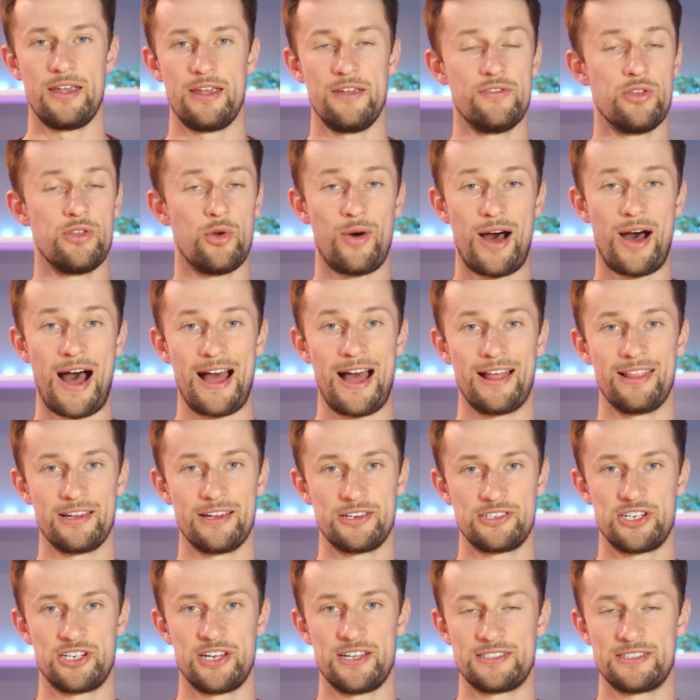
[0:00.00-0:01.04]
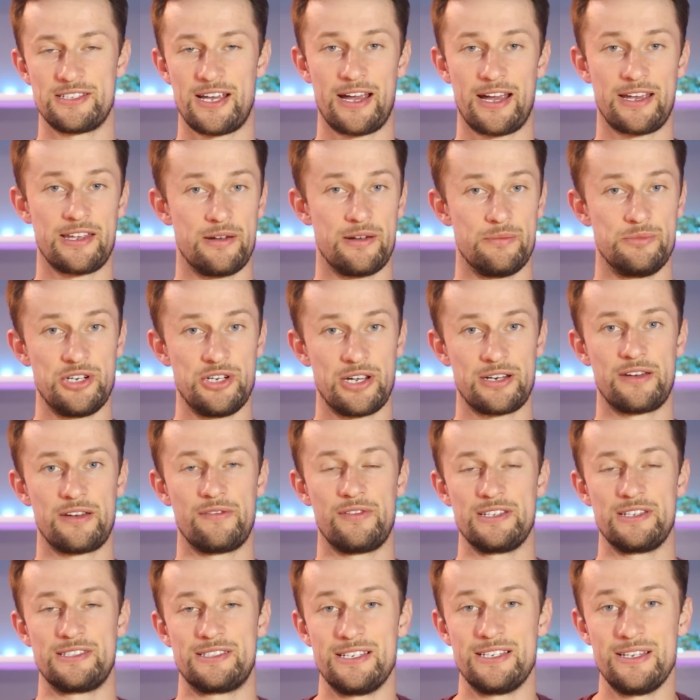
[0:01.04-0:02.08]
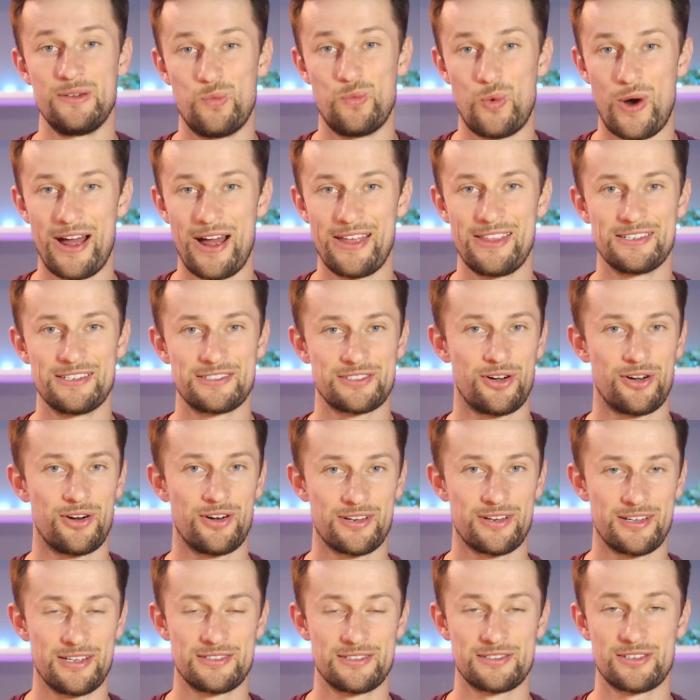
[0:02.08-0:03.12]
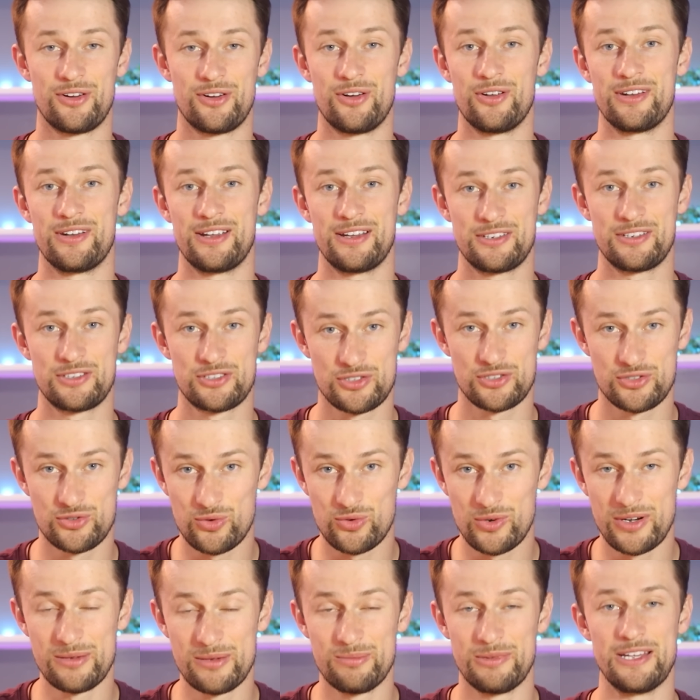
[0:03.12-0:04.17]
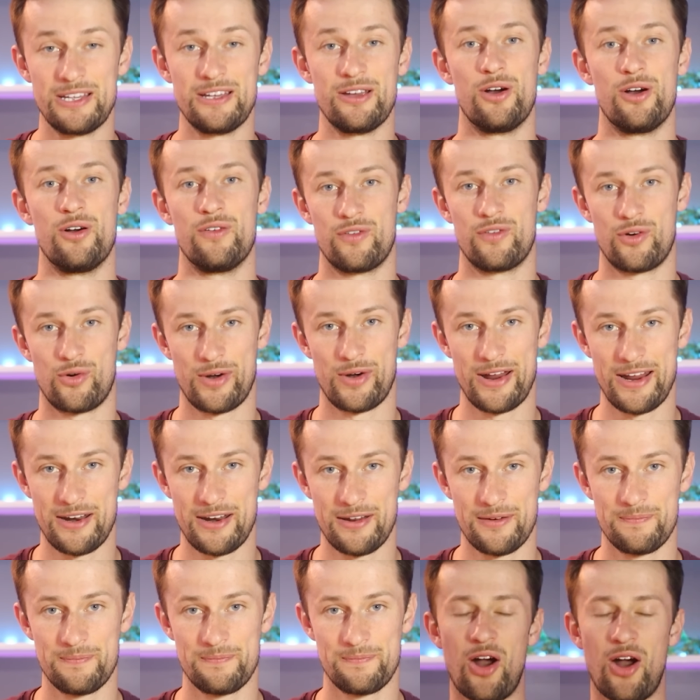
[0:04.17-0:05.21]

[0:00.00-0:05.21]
Even though I like Chase, I can objectively see why this card gets called extremely overrated.